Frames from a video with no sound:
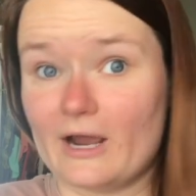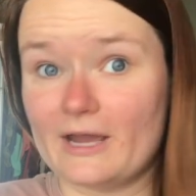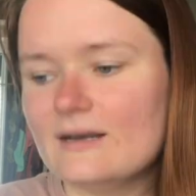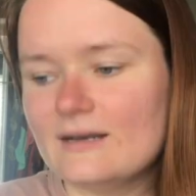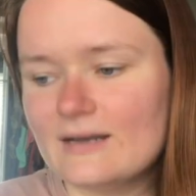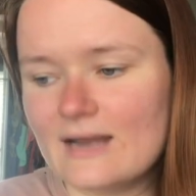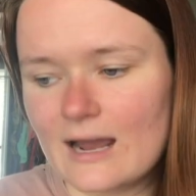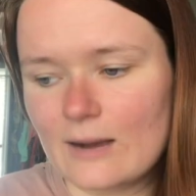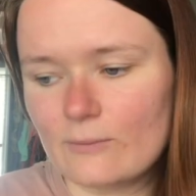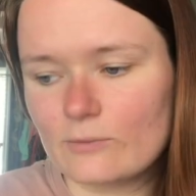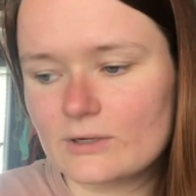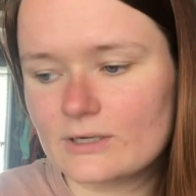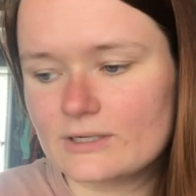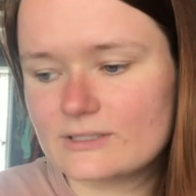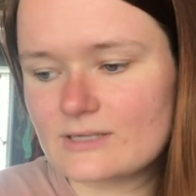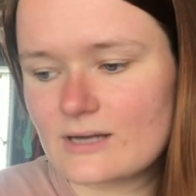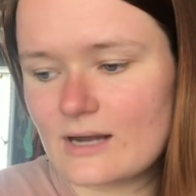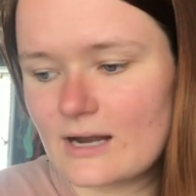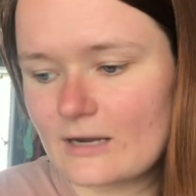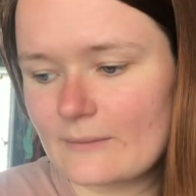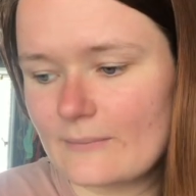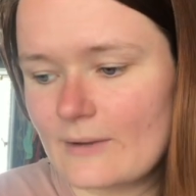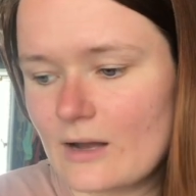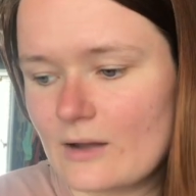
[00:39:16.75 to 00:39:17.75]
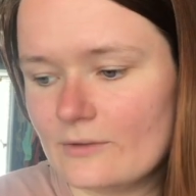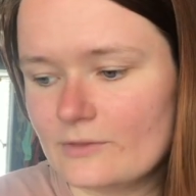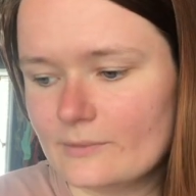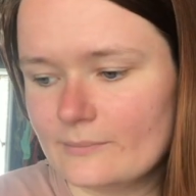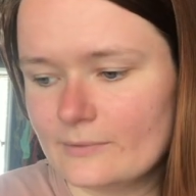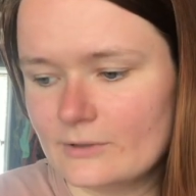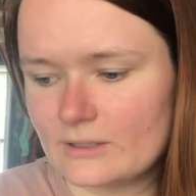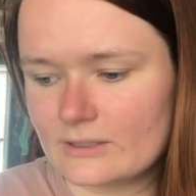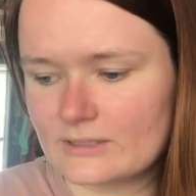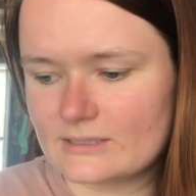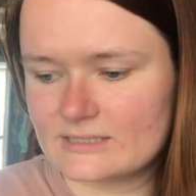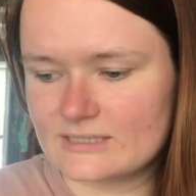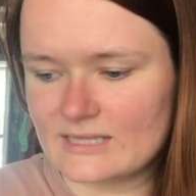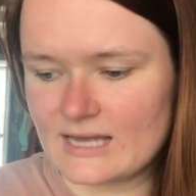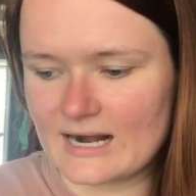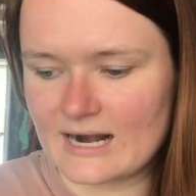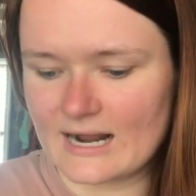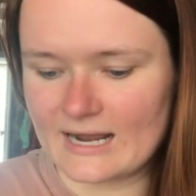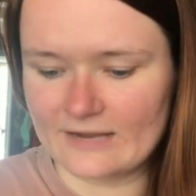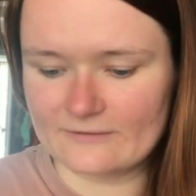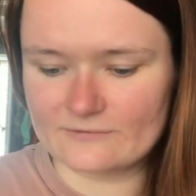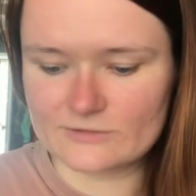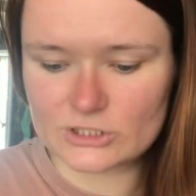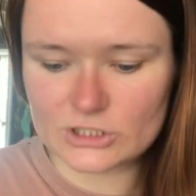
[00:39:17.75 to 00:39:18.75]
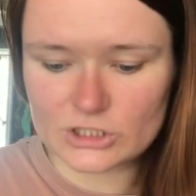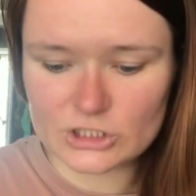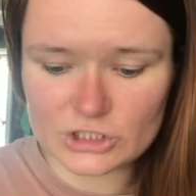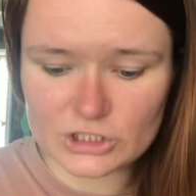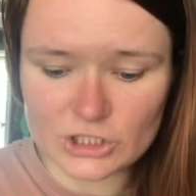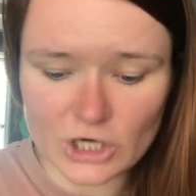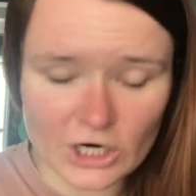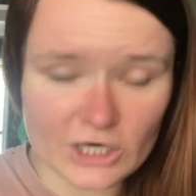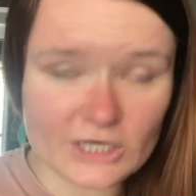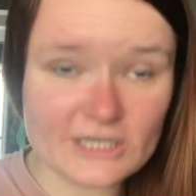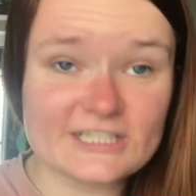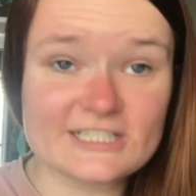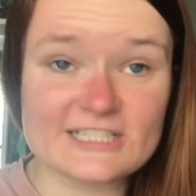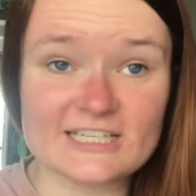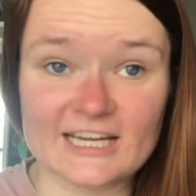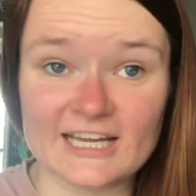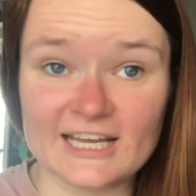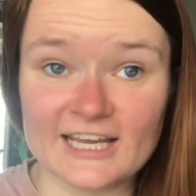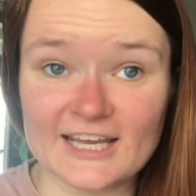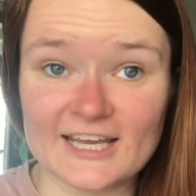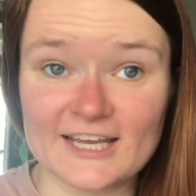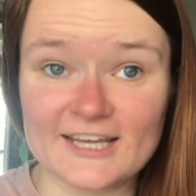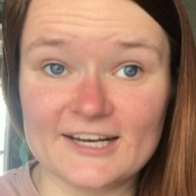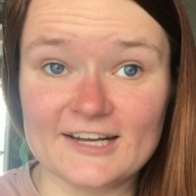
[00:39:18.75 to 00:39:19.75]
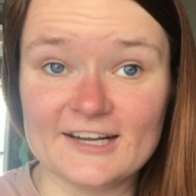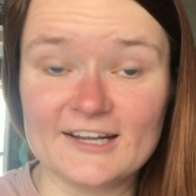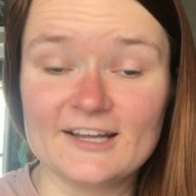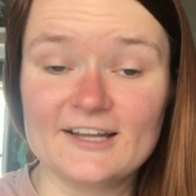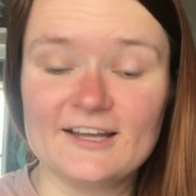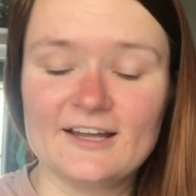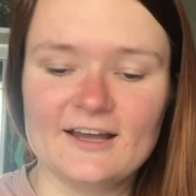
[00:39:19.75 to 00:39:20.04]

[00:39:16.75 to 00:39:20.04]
now we're gonna talk about the books that I have started